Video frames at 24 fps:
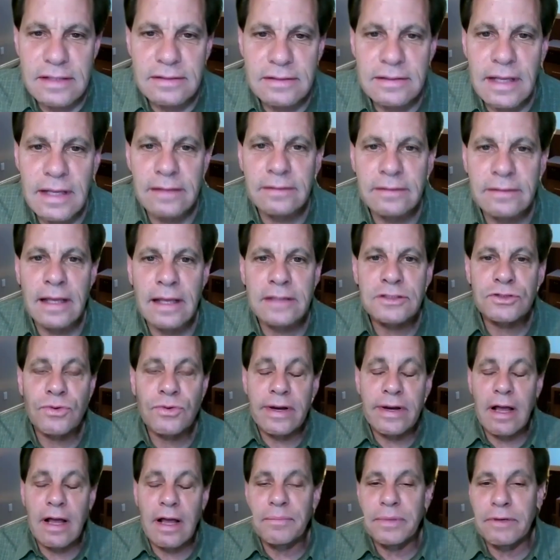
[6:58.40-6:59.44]
uh, that. That's
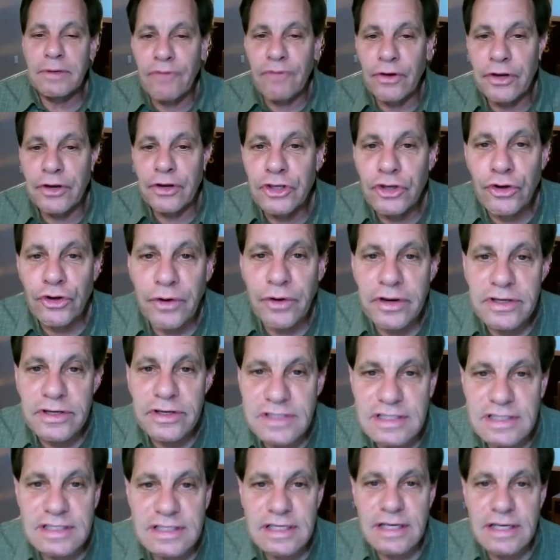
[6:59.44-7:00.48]
great. I'll be very curious
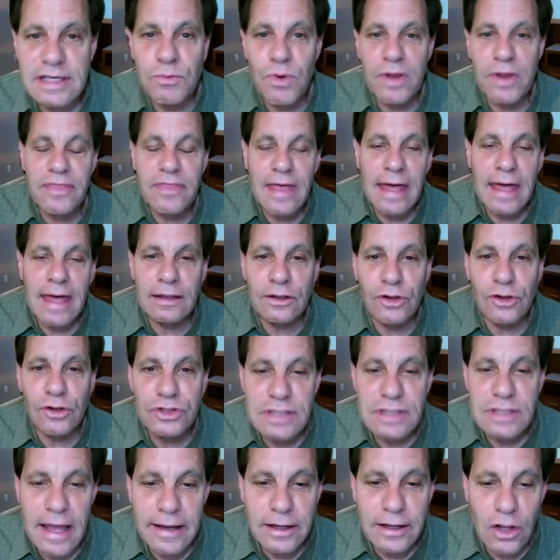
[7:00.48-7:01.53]
to see what that
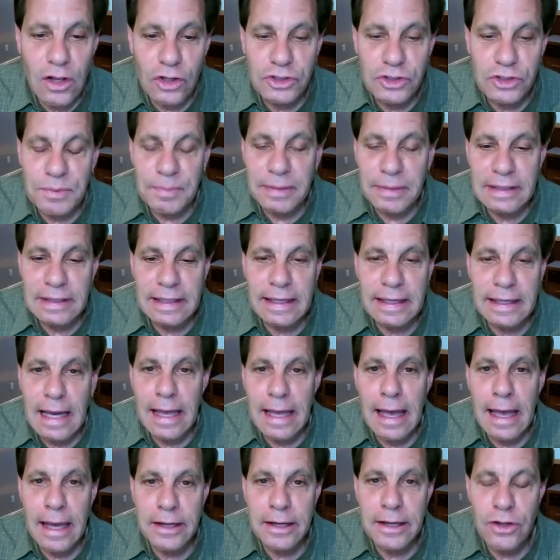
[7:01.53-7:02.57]
looks like ultimately.
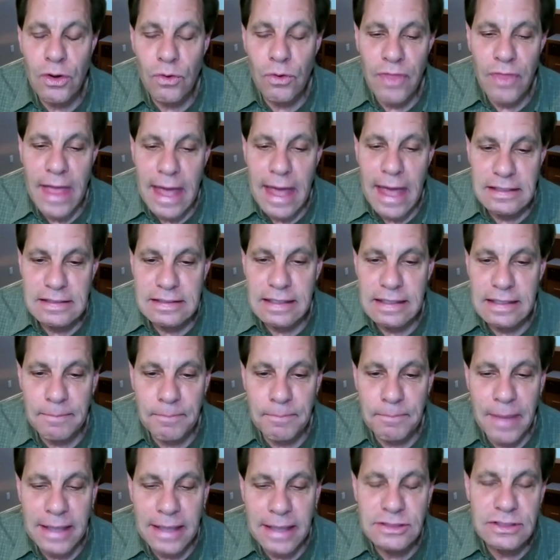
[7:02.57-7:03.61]
I, I know that uh,
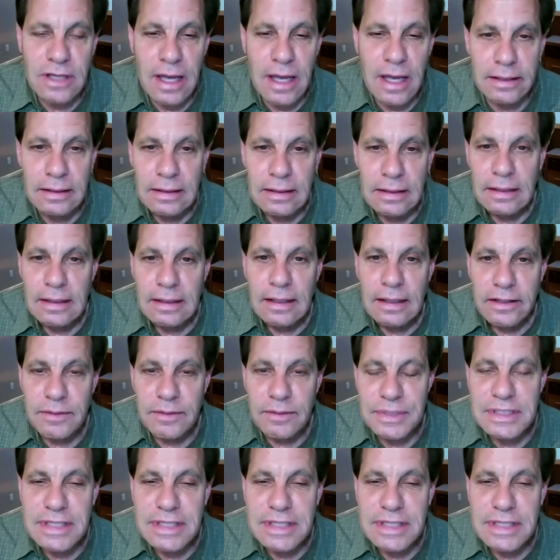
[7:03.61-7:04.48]
based on the